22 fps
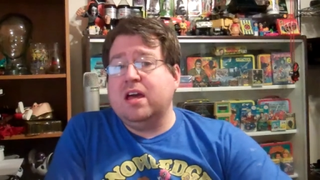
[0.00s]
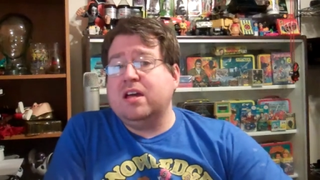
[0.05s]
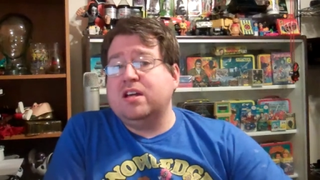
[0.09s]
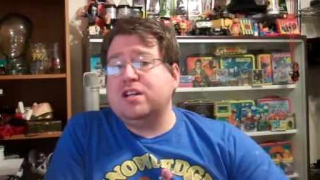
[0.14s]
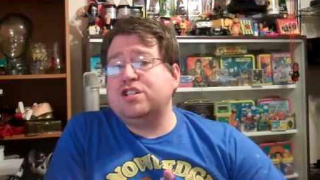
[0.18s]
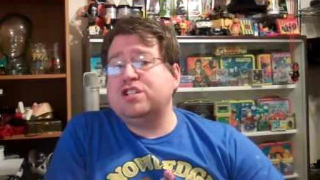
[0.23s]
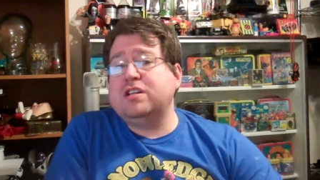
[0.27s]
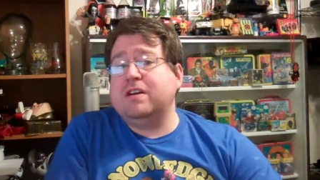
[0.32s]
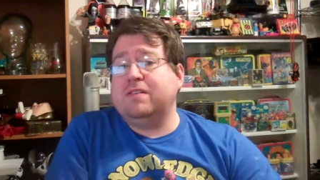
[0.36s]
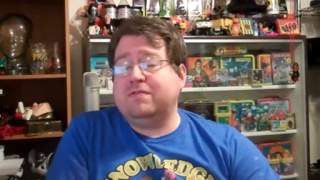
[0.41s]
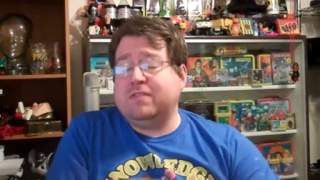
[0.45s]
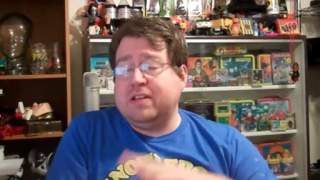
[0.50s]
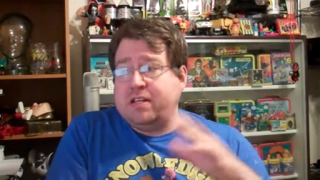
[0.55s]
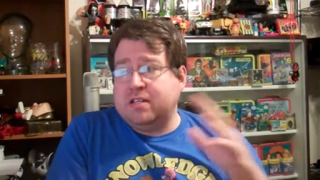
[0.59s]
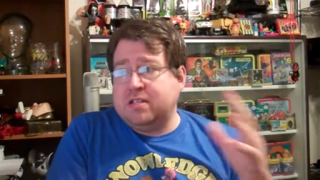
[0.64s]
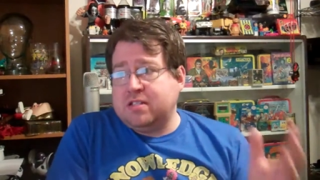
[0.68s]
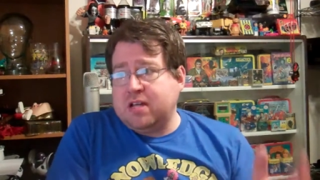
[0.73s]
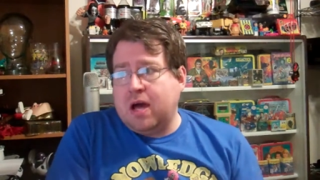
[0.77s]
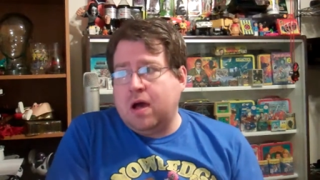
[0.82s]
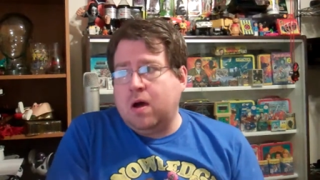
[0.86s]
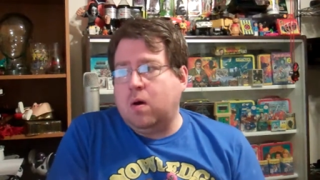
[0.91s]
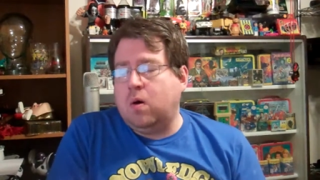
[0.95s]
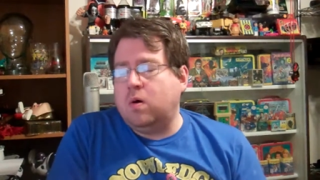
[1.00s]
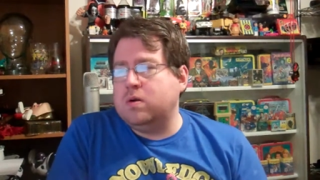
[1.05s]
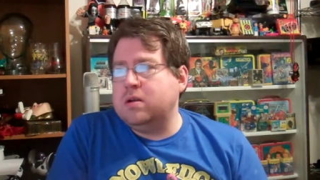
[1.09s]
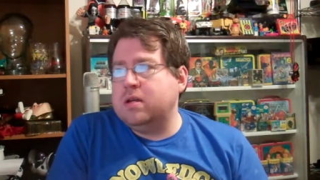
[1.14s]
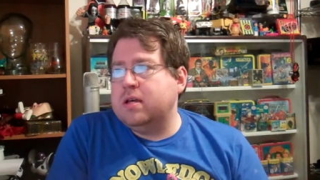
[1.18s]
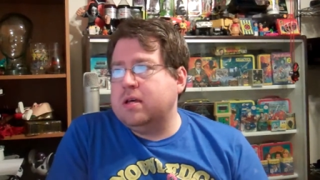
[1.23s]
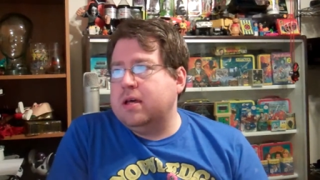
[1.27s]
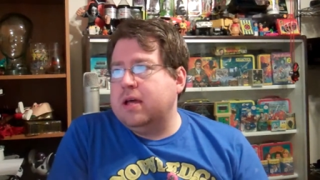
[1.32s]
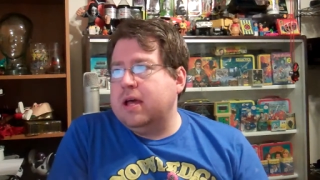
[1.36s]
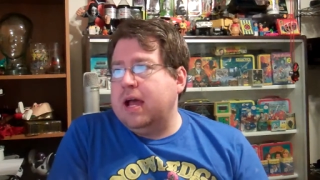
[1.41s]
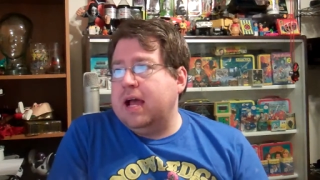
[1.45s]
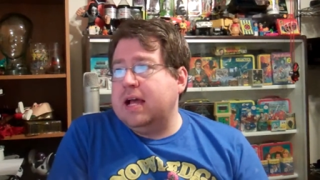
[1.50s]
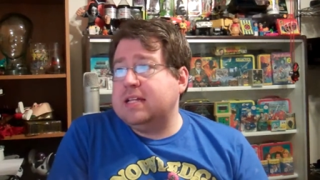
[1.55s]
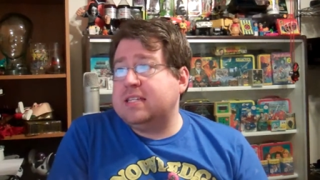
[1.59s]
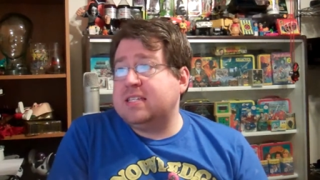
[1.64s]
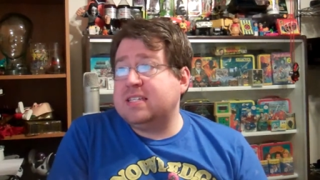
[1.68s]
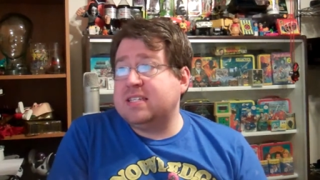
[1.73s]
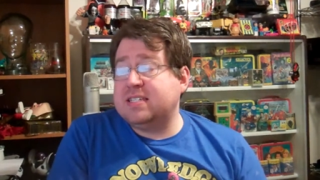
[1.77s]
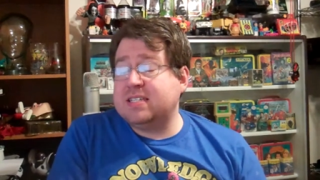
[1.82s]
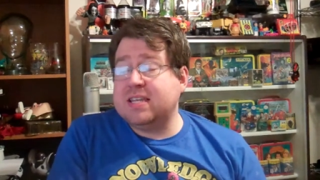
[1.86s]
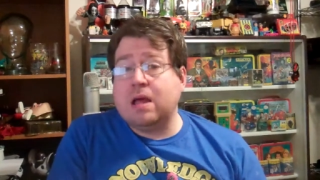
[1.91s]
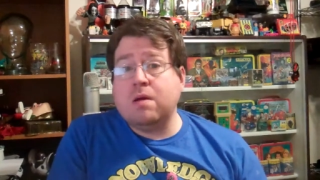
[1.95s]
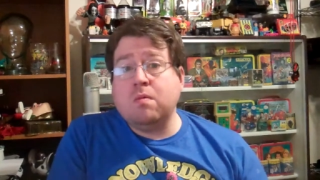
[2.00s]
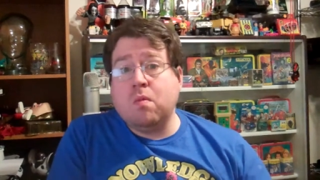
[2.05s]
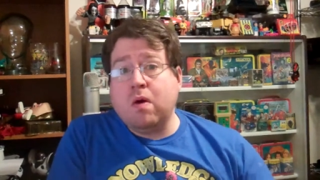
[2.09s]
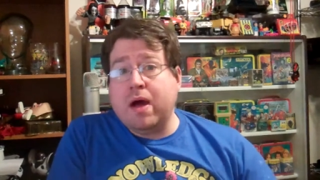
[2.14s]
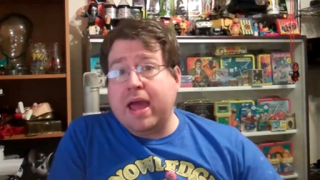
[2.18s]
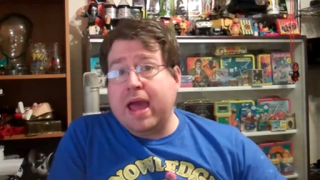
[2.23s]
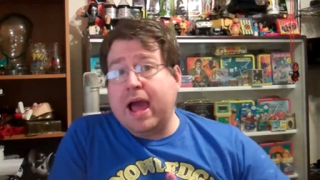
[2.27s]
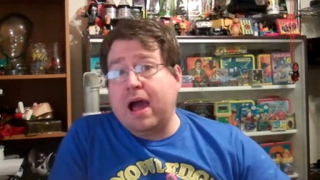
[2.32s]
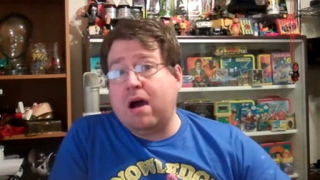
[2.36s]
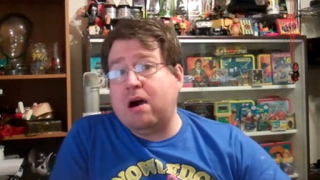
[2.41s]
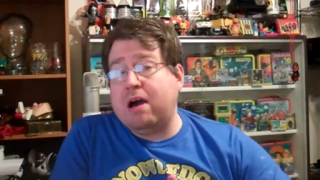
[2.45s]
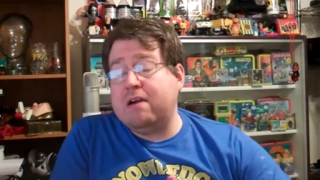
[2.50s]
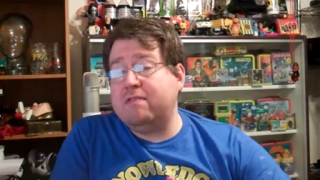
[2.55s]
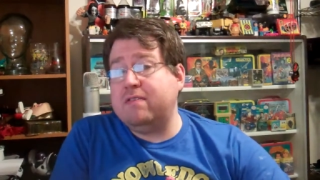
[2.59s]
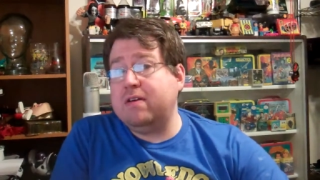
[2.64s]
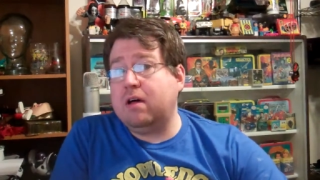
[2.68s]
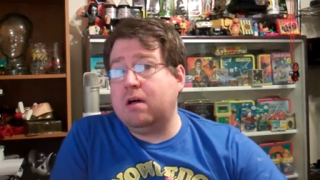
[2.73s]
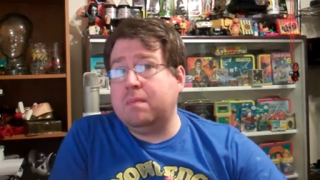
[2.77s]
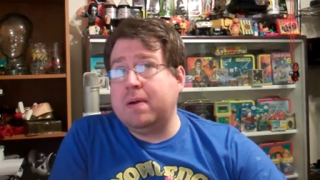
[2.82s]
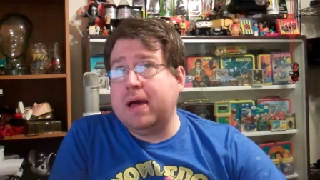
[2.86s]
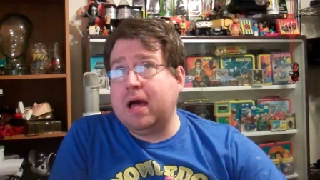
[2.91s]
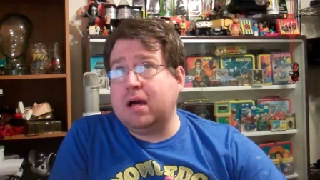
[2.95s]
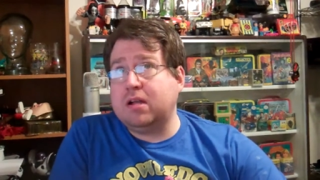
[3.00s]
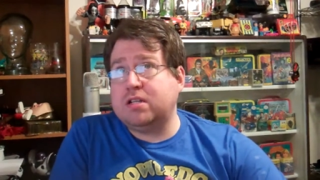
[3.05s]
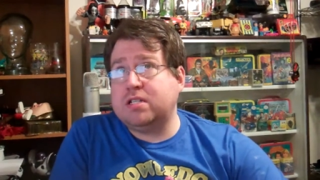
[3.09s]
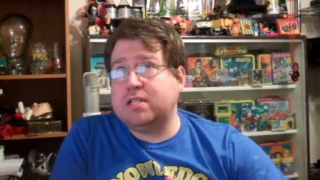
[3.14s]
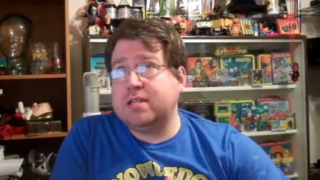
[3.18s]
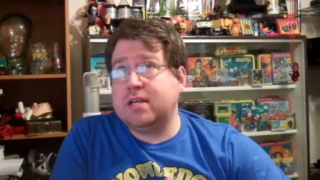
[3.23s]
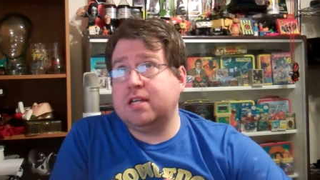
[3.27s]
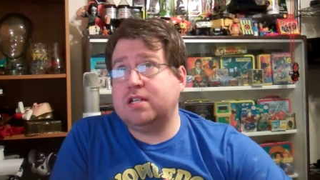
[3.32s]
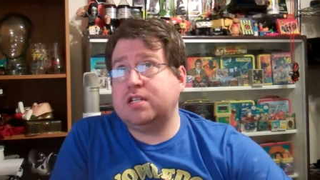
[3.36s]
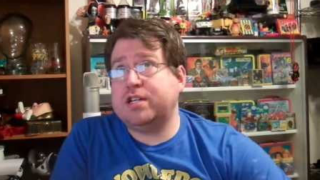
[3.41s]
shift in tone. It's the same way how I feel about